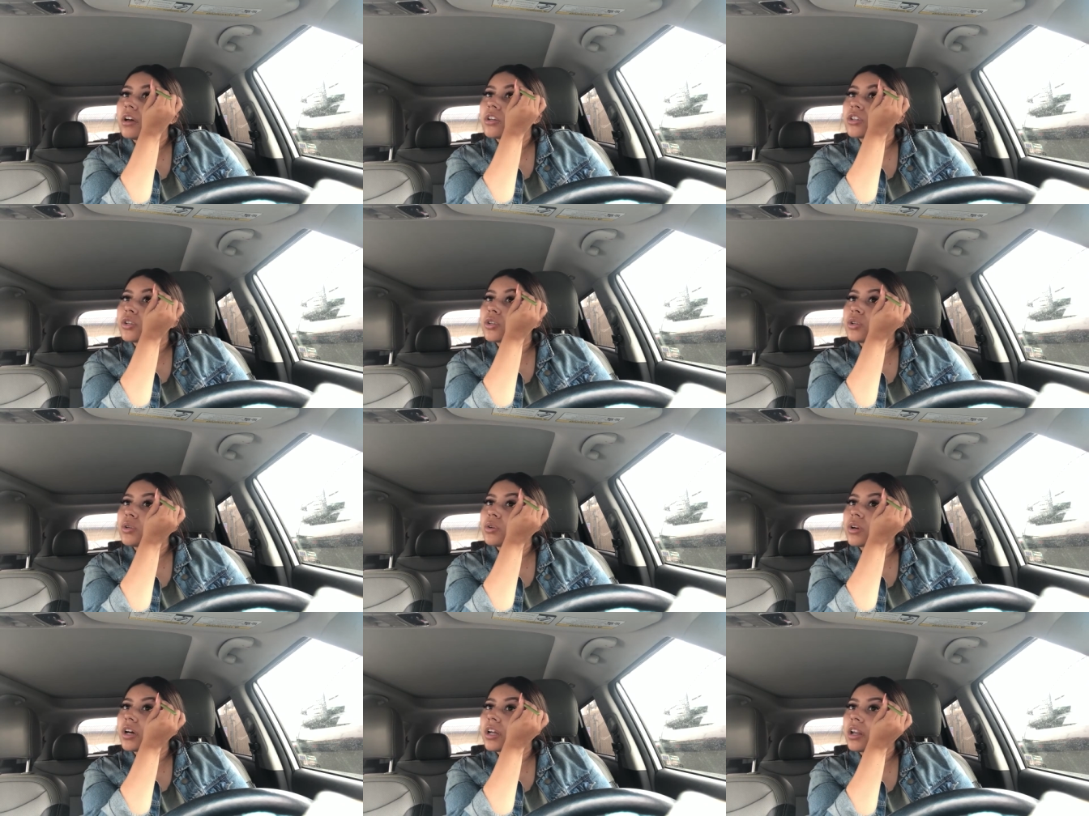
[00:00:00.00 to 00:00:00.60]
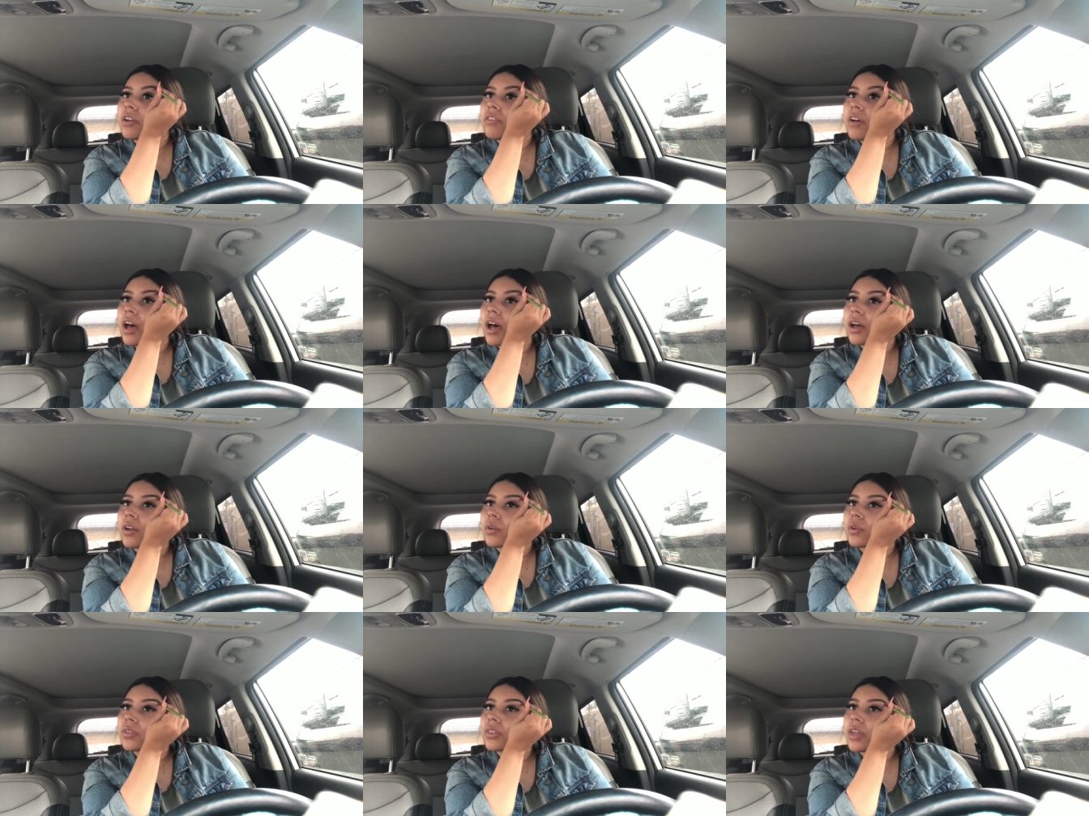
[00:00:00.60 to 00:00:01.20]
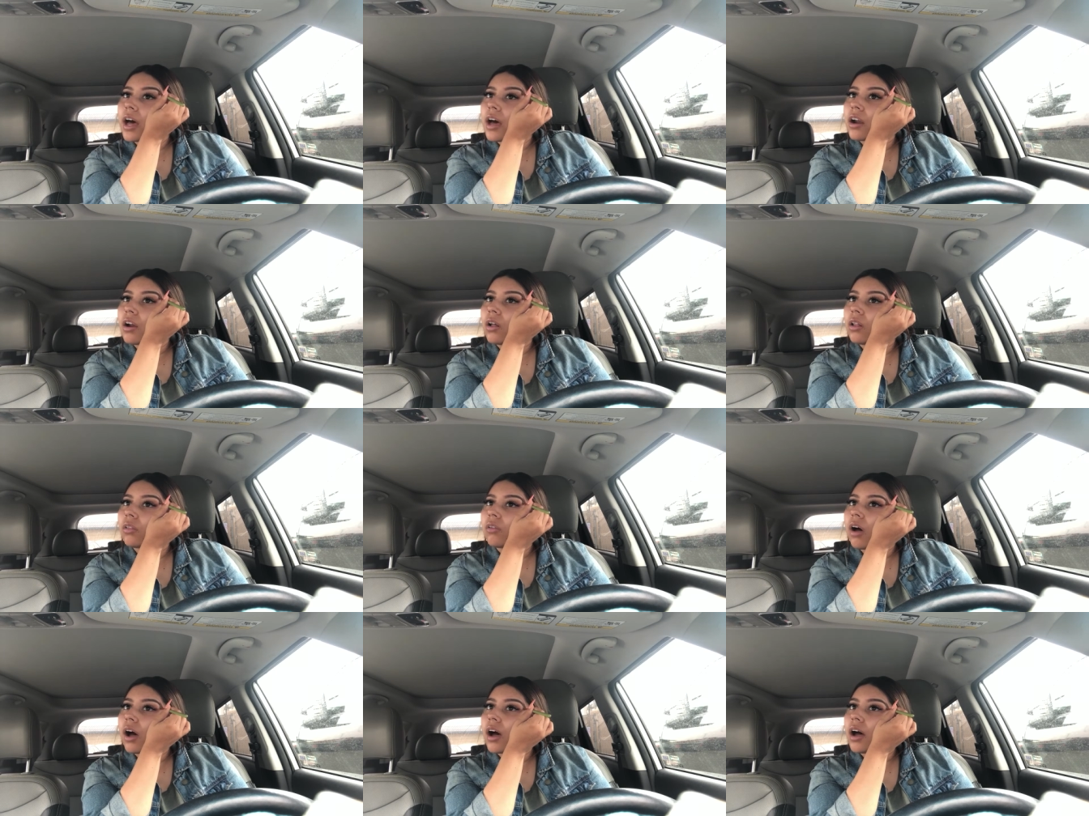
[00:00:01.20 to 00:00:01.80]
so you could have handled that a
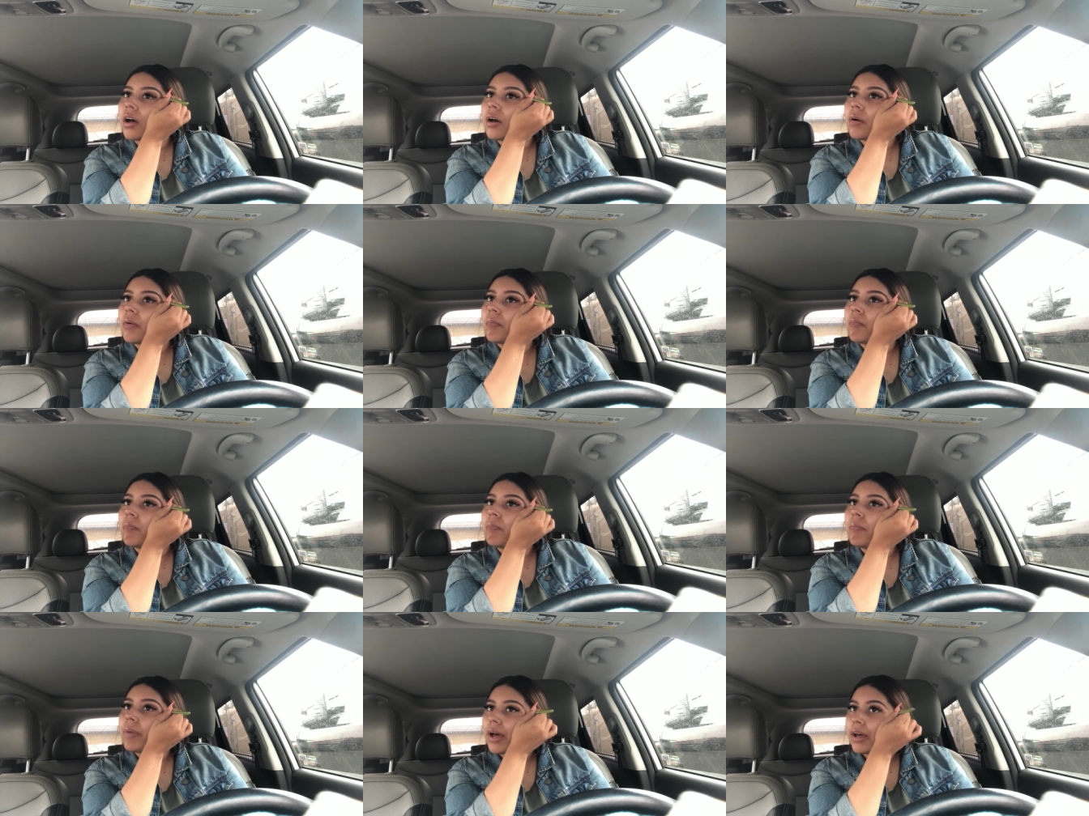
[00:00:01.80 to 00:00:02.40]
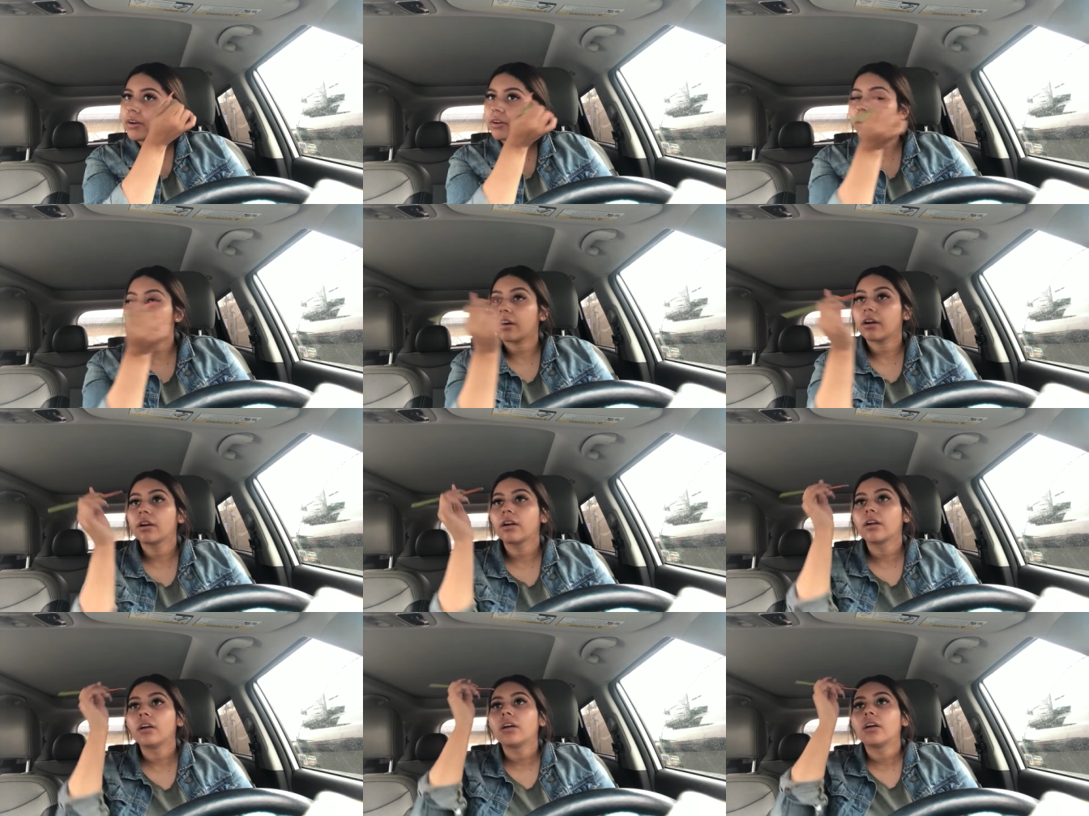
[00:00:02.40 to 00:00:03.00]
lot better.